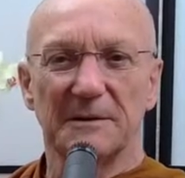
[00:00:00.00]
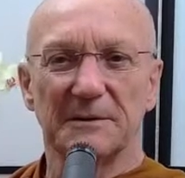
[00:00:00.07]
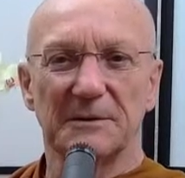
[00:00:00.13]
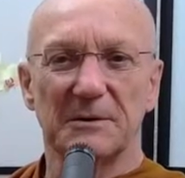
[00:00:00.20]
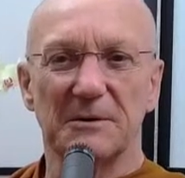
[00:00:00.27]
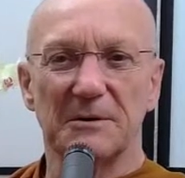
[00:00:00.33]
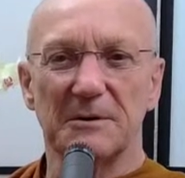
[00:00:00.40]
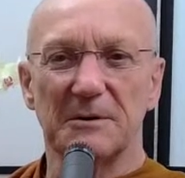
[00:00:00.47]

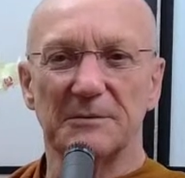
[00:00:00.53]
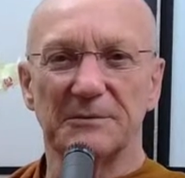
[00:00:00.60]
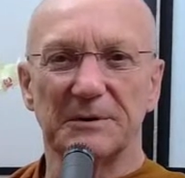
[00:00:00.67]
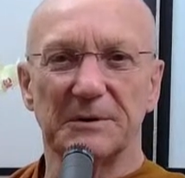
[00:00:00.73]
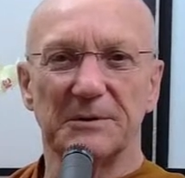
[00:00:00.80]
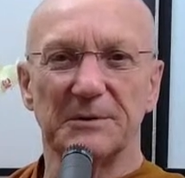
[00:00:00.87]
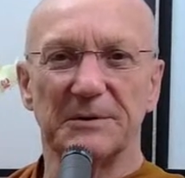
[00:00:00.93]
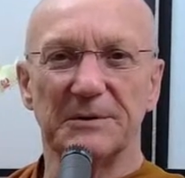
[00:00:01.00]
gone off to
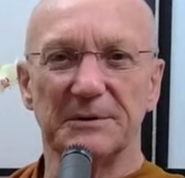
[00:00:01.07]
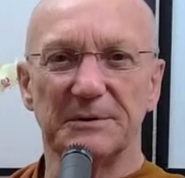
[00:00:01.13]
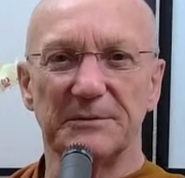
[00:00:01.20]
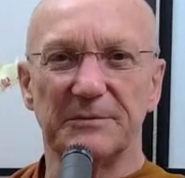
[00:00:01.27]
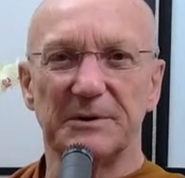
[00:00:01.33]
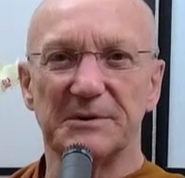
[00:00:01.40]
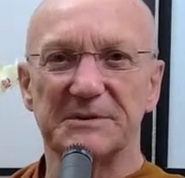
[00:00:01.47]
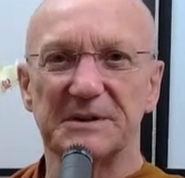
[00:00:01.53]
go to
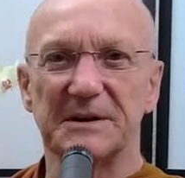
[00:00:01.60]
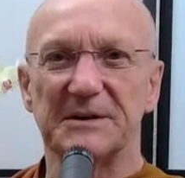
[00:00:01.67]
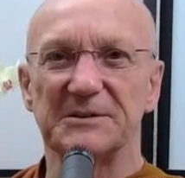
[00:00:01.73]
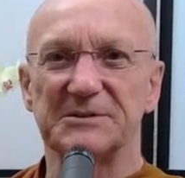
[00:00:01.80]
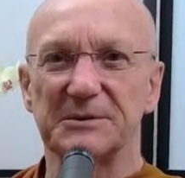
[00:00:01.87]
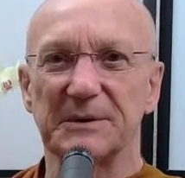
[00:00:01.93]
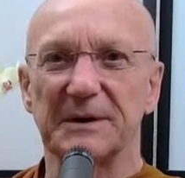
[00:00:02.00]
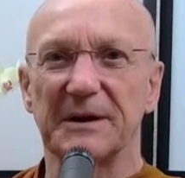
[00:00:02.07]
university
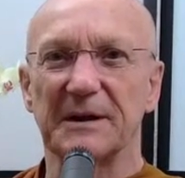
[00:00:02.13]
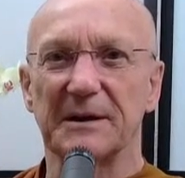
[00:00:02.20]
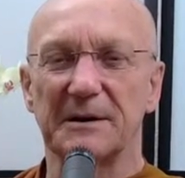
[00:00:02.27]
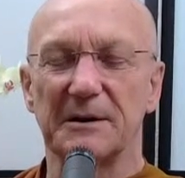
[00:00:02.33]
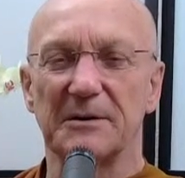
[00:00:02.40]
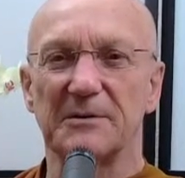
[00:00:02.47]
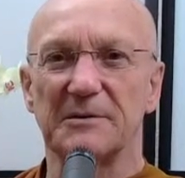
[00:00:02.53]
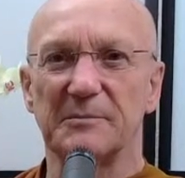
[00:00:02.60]
so I could get out